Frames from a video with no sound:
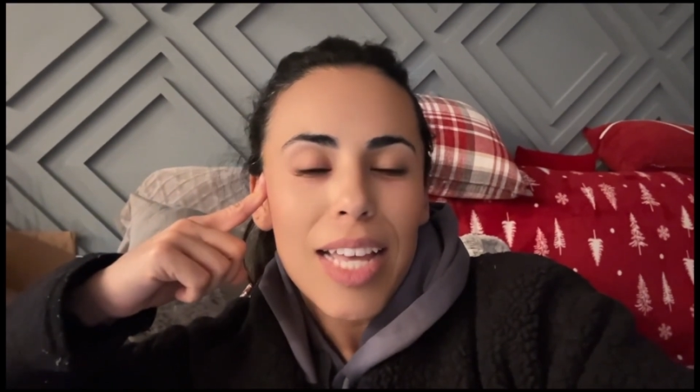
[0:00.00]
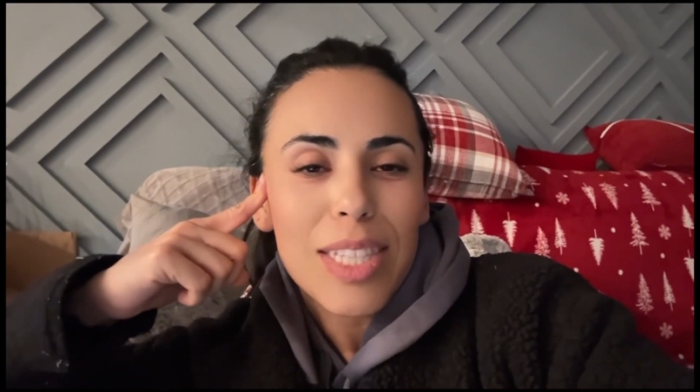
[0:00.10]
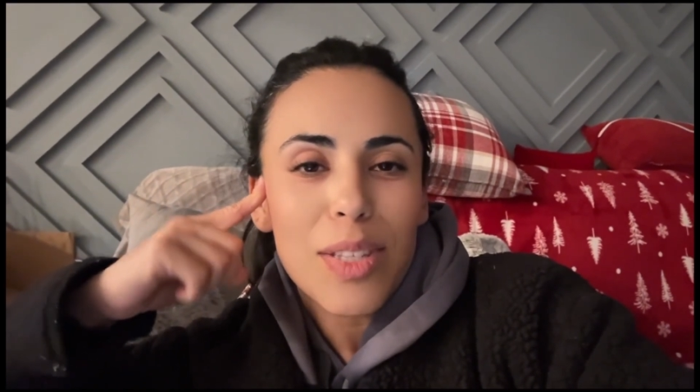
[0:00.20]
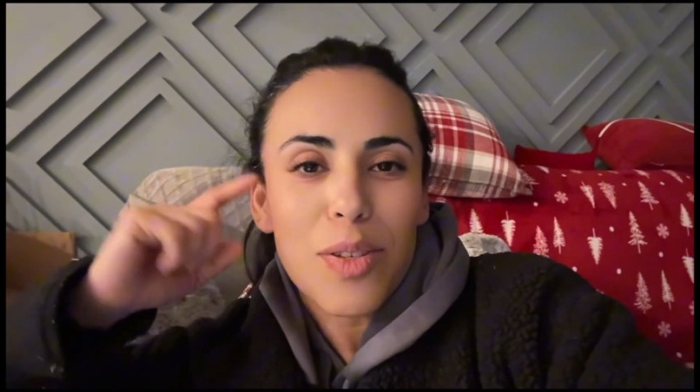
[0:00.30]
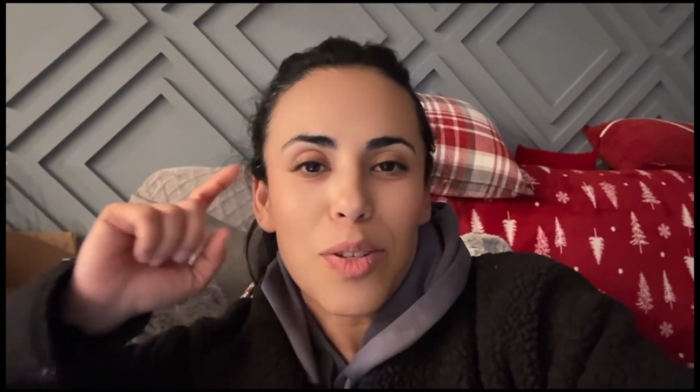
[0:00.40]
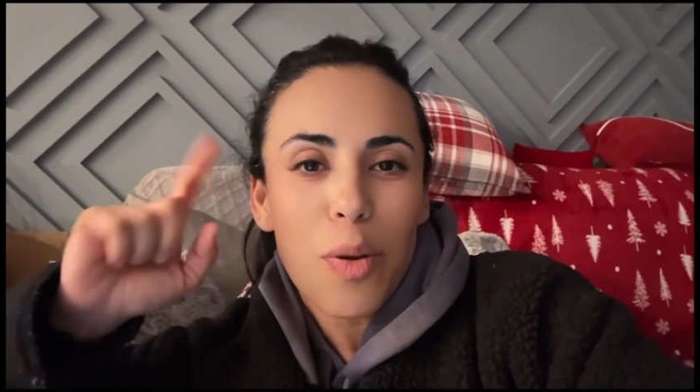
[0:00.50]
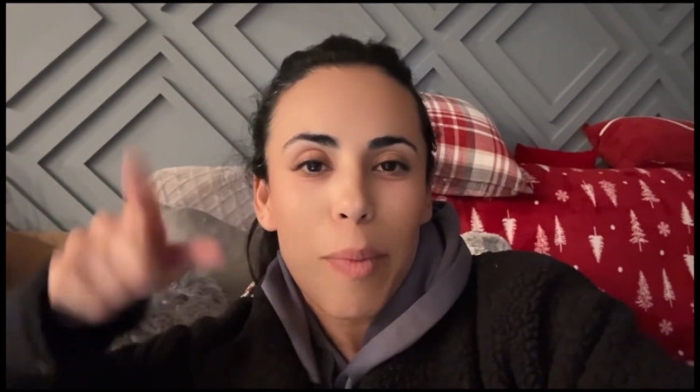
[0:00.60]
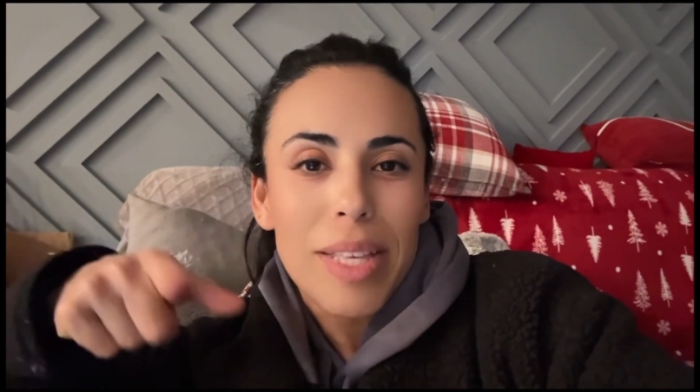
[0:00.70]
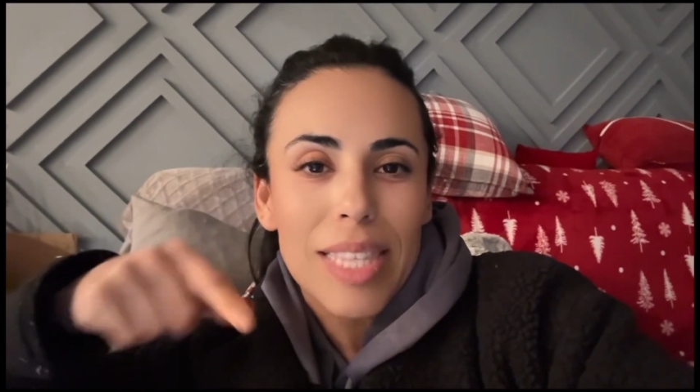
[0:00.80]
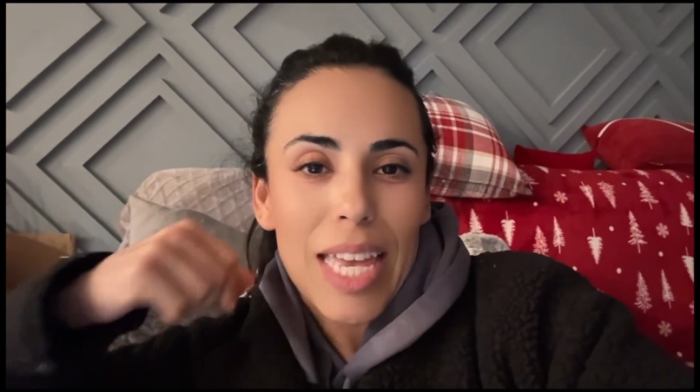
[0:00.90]
so you don't
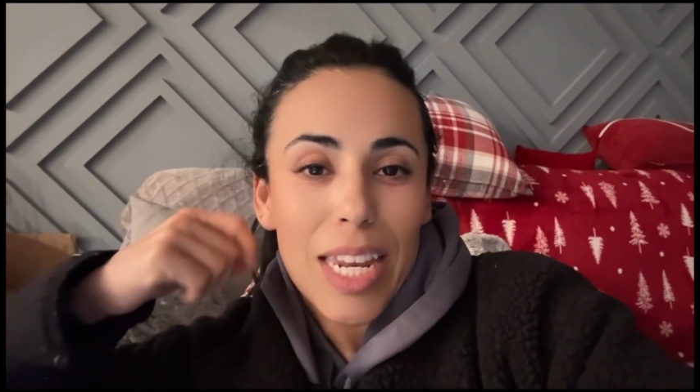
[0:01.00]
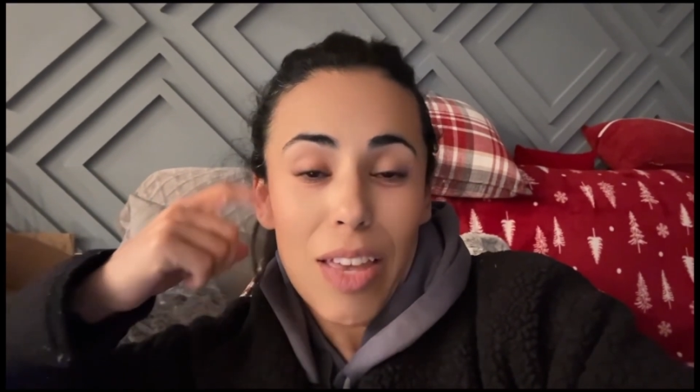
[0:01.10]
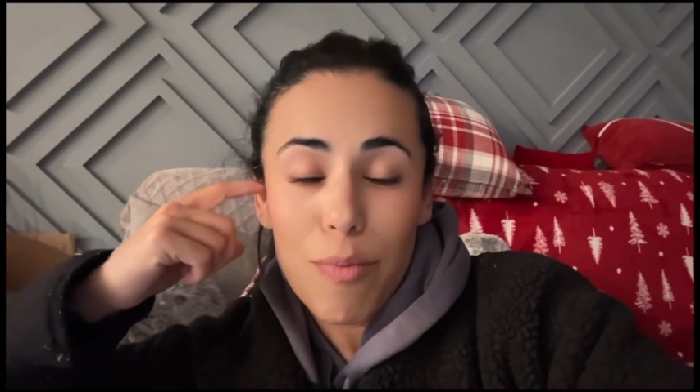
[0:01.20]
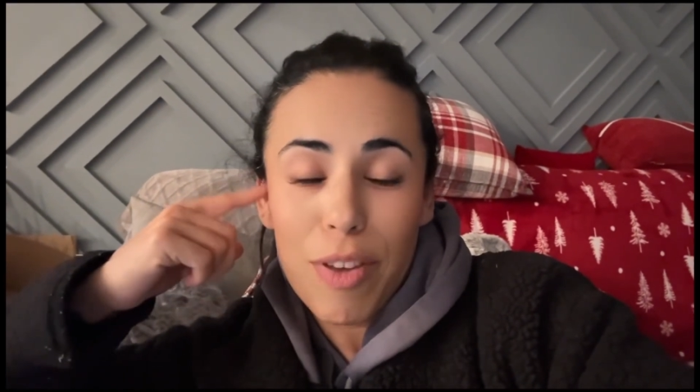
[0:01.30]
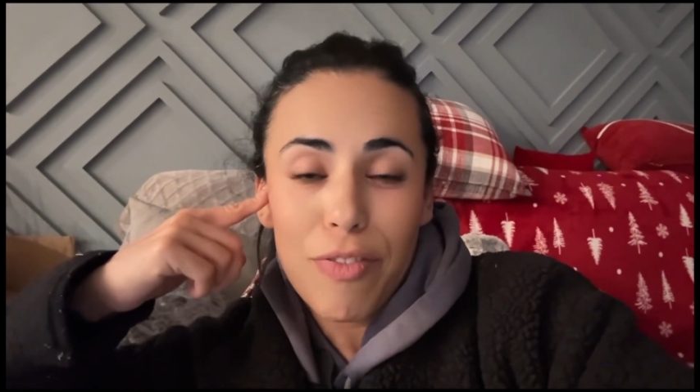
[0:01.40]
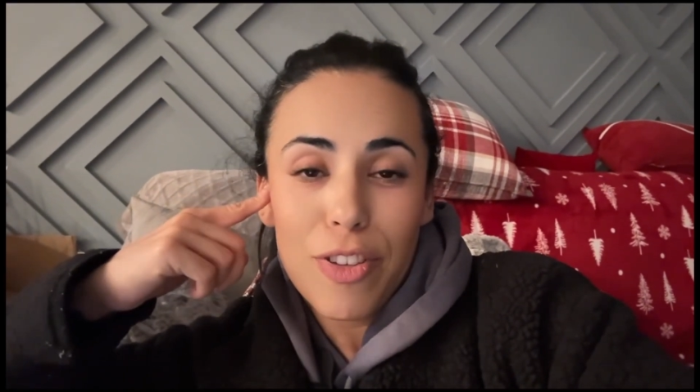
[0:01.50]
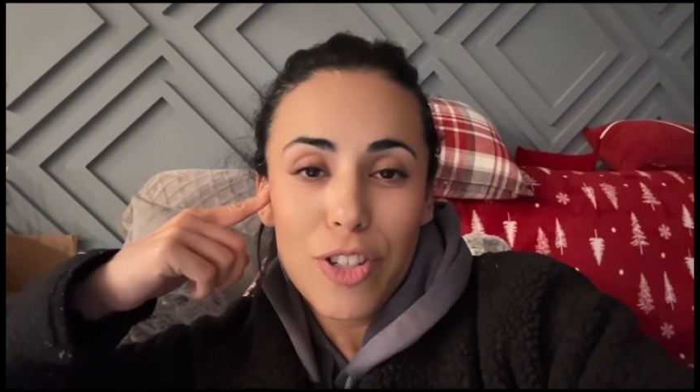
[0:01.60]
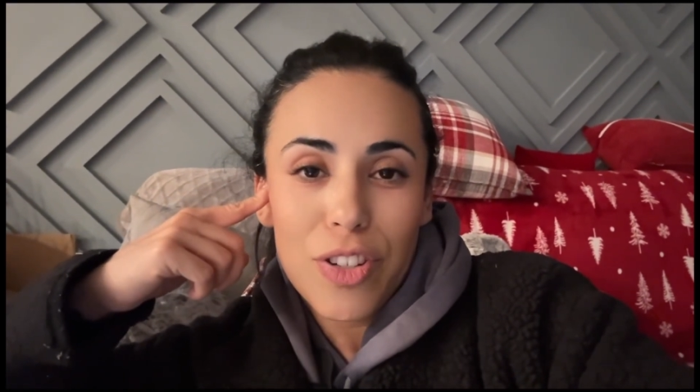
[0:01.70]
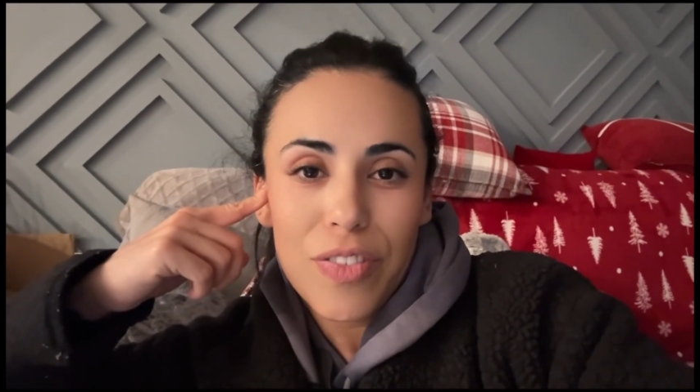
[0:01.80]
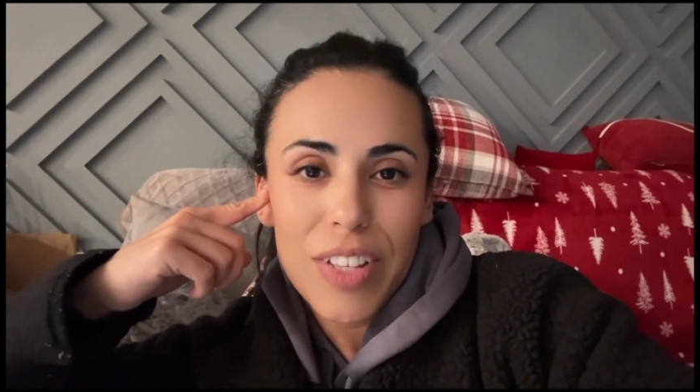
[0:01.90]
miss any of my
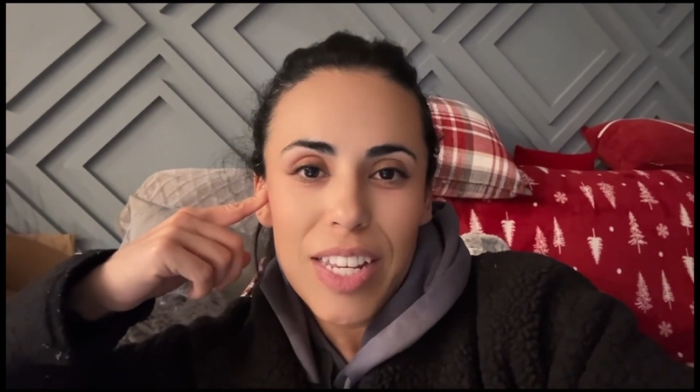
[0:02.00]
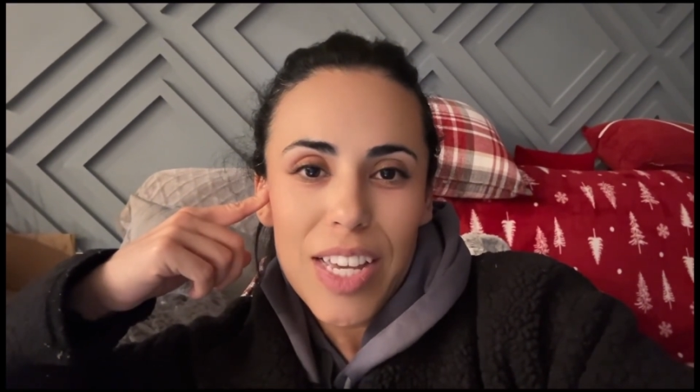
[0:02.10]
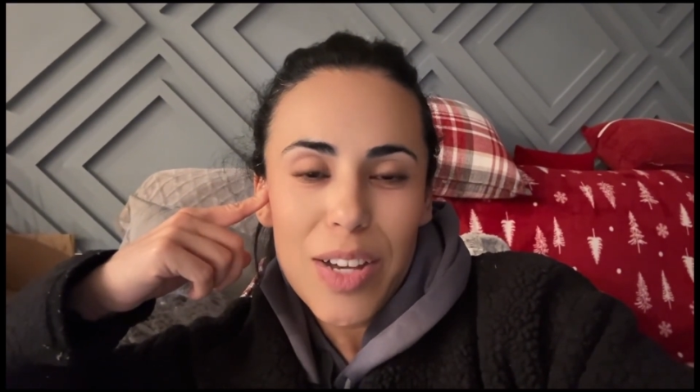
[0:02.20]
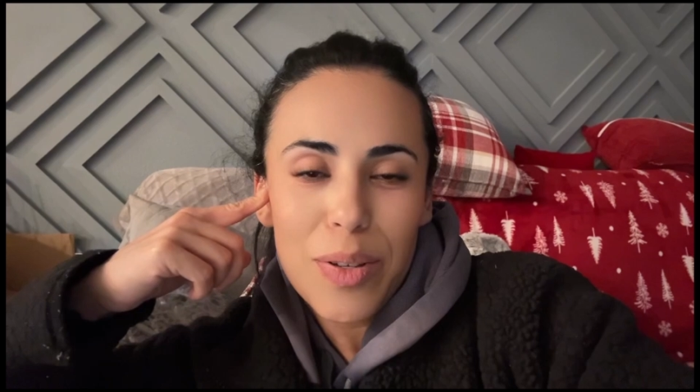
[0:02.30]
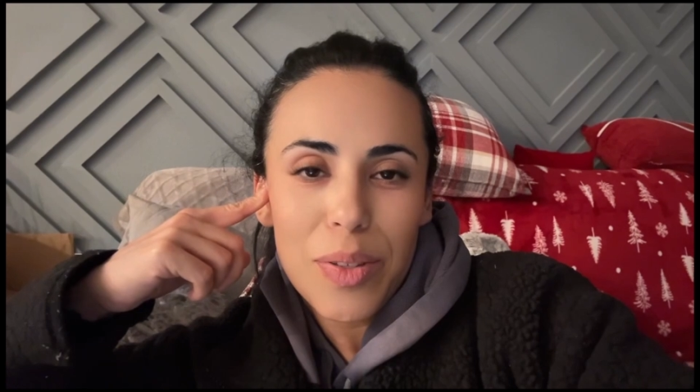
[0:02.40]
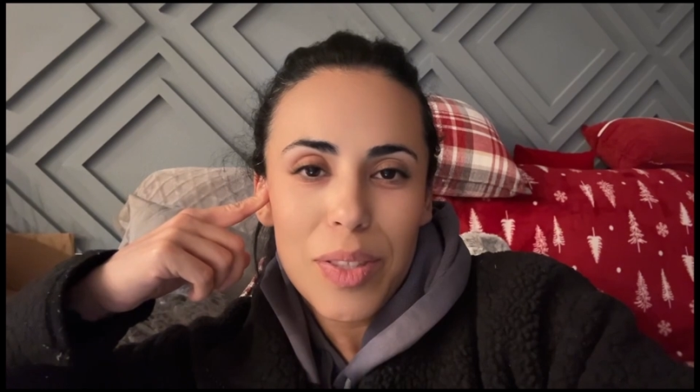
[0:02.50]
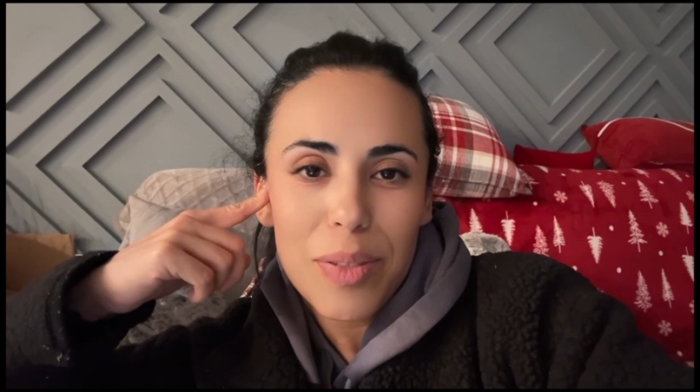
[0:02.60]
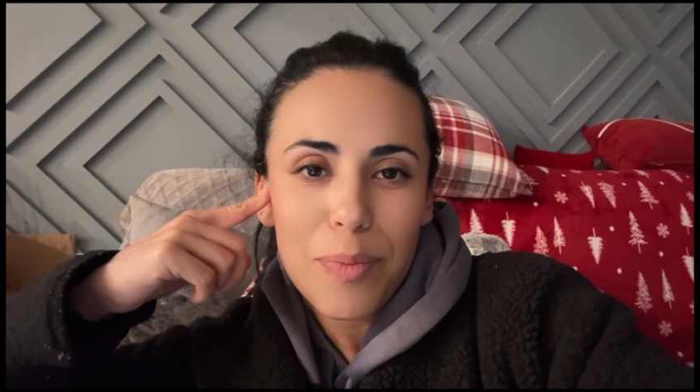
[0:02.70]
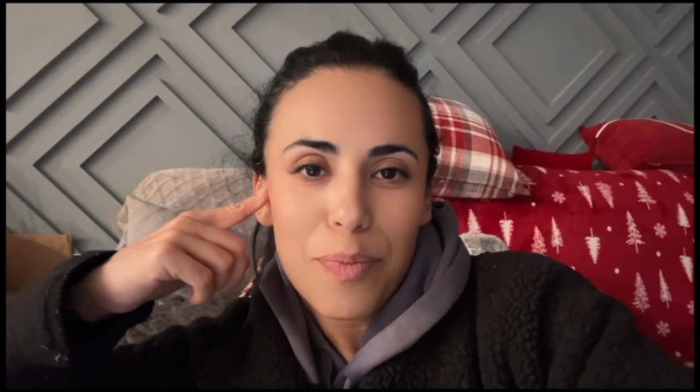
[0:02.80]
future videos.